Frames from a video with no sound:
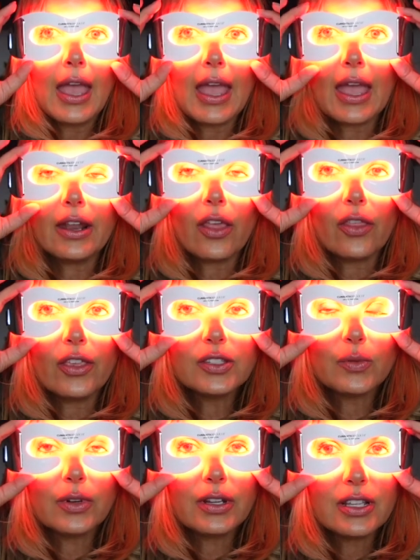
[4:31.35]
And
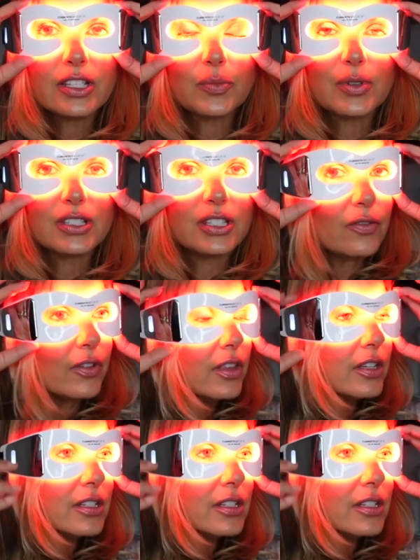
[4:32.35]
this one is specifically